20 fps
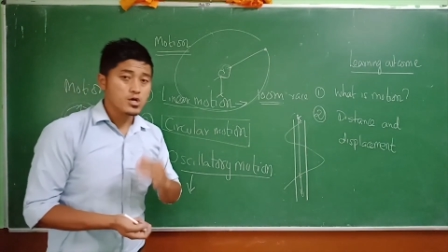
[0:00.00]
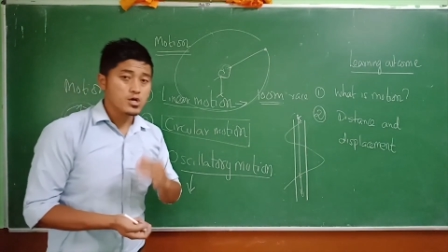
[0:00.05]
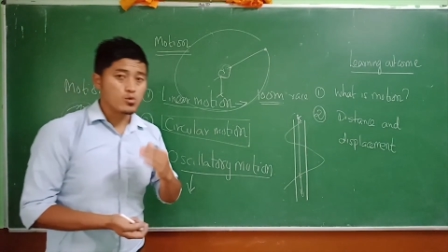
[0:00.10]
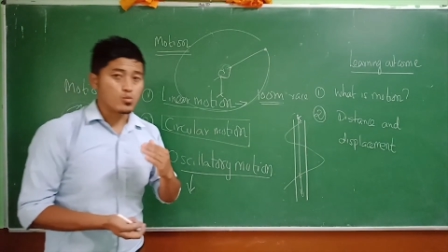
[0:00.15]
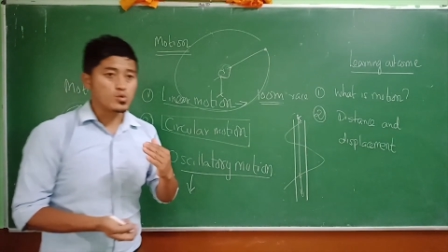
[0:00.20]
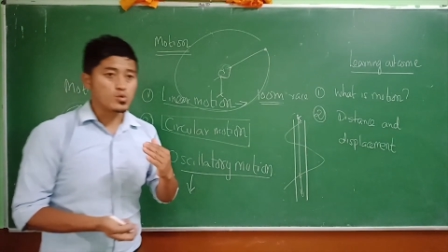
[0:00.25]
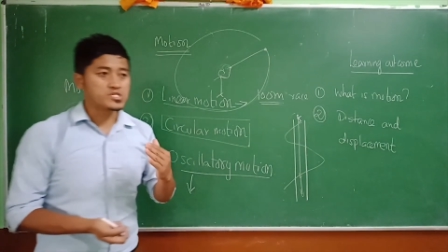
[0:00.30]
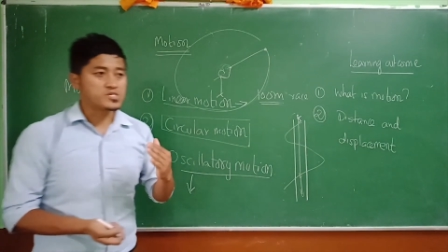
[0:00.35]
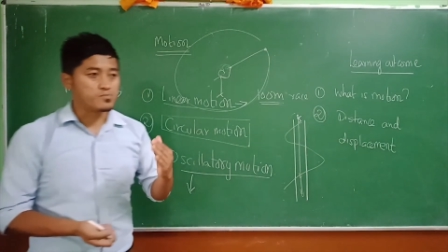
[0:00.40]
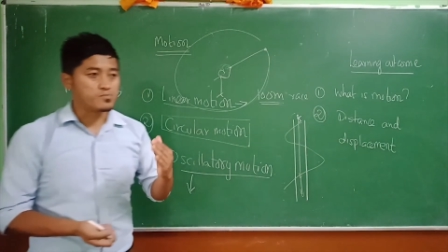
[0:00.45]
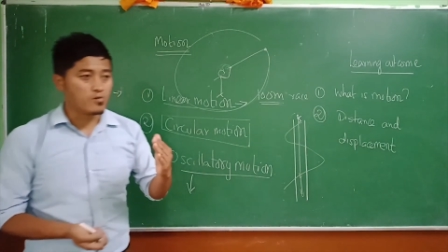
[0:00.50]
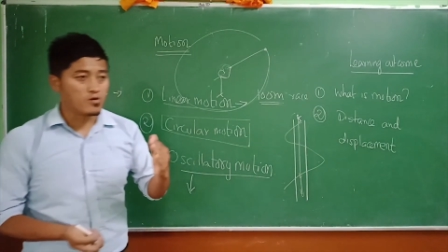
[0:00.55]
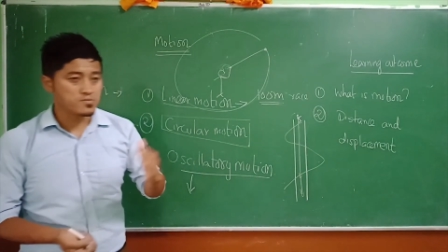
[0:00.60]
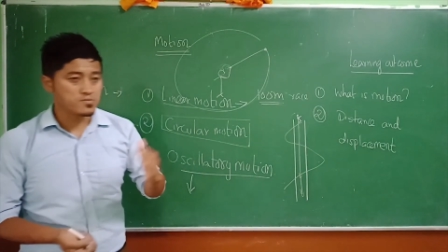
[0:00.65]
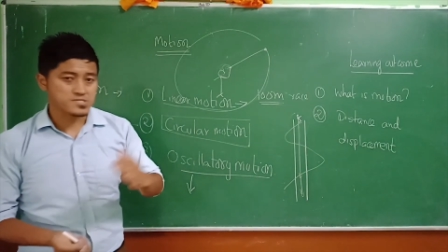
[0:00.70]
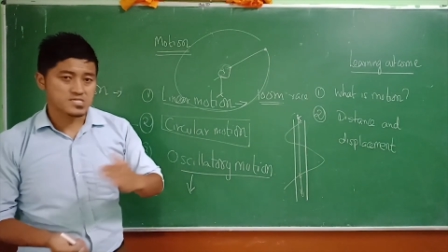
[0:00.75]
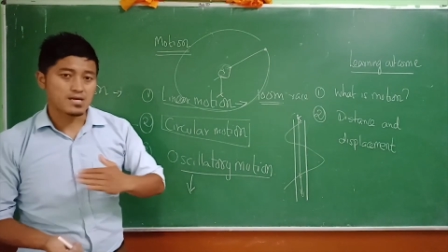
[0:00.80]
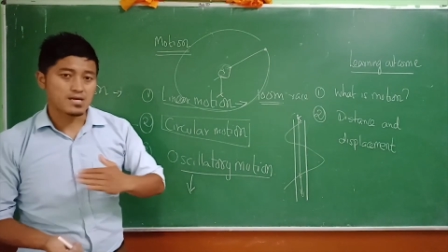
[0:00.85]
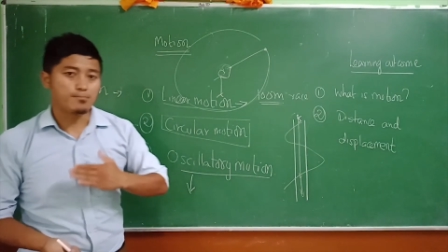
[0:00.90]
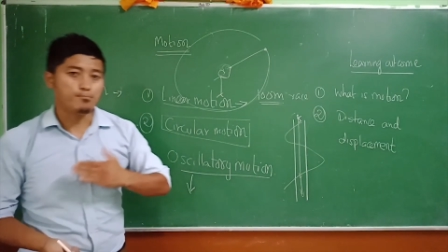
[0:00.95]
which moves
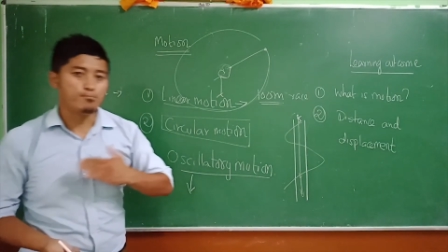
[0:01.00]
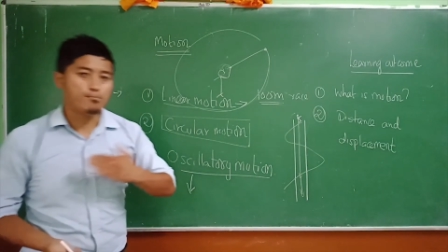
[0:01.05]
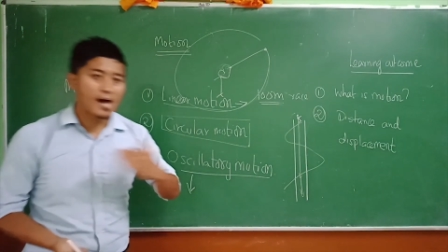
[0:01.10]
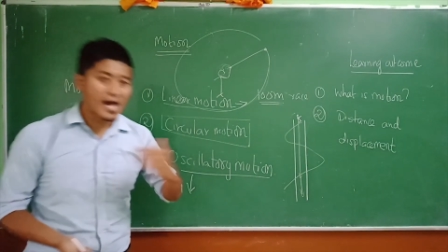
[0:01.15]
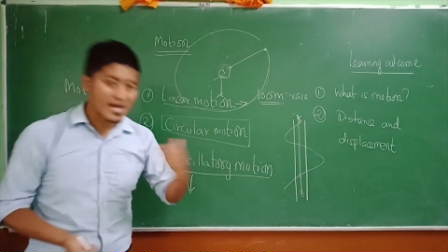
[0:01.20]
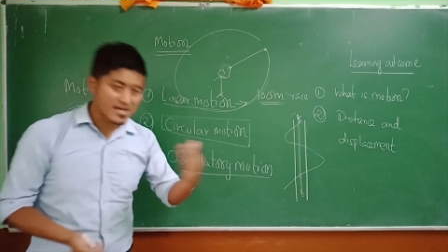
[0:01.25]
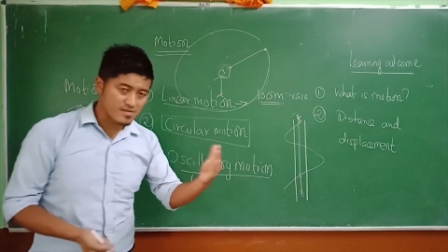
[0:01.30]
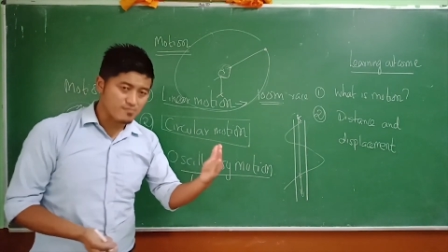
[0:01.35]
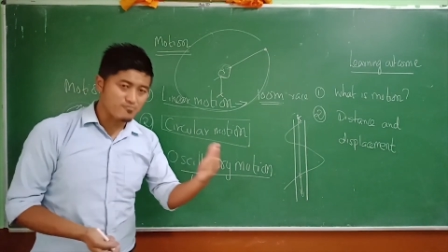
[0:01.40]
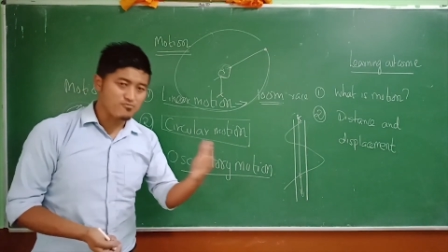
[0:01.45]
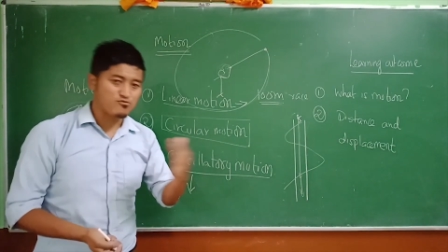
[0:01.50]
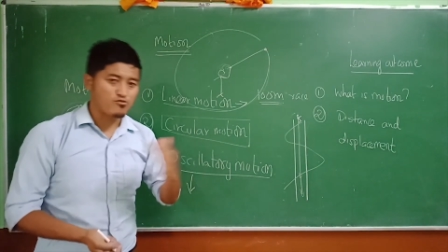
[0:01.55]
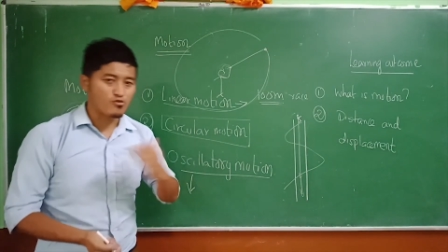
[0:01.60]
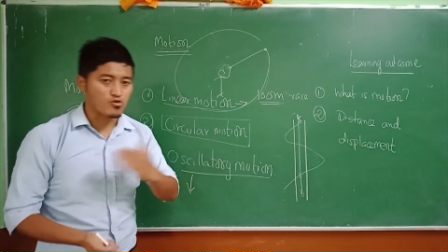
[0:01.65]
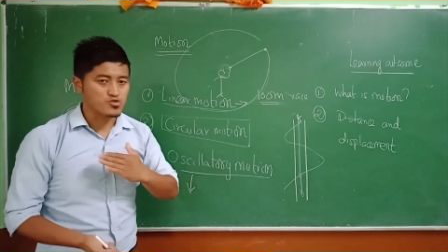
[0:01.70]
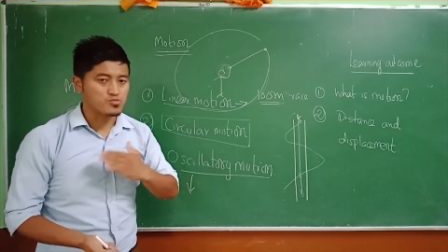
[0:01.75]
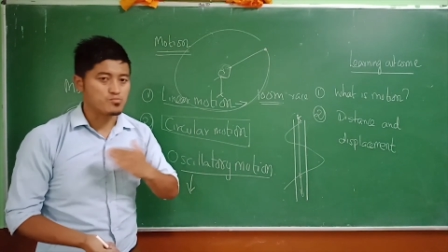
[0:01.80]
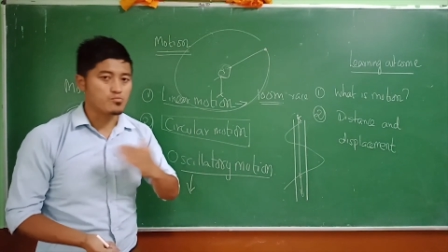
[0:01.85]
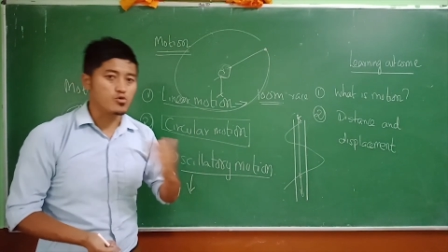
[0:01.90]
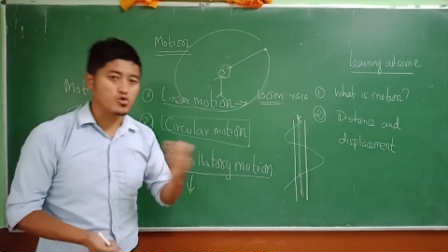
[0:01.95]
in a back and
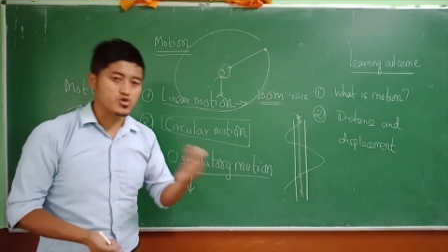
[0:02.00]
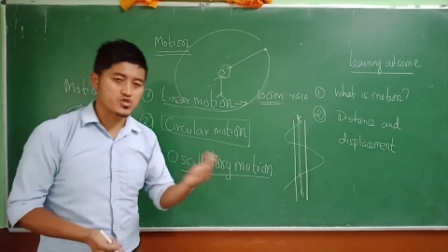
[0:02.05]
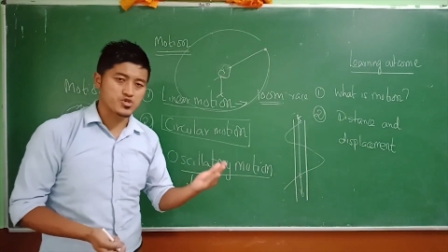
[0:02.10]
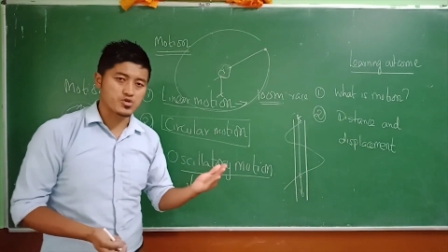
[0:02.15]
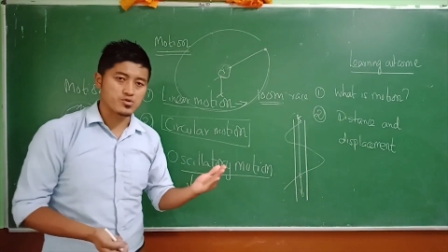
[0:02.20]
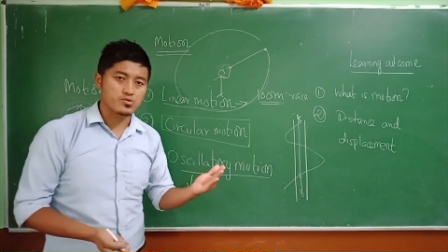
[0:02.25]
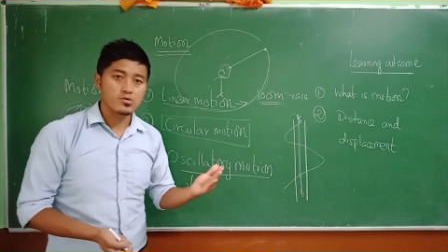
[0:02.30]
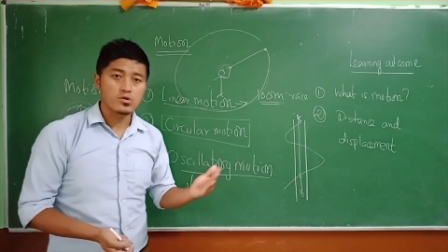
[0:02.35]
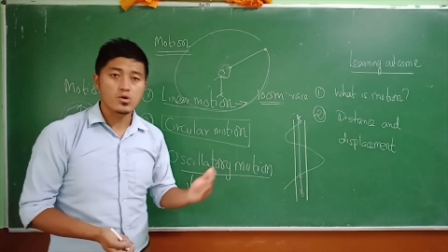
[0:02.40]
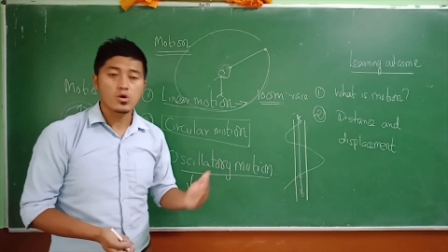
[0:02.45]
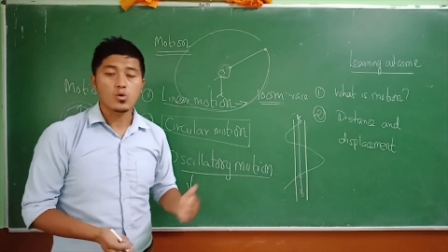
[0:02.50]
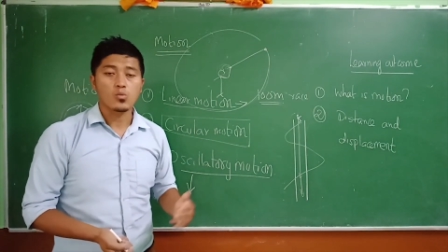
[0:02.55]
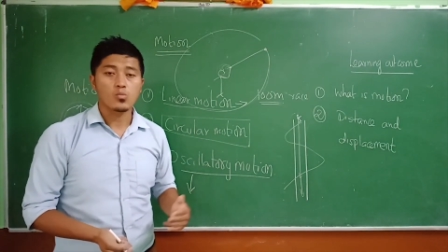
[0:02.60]
forth motion,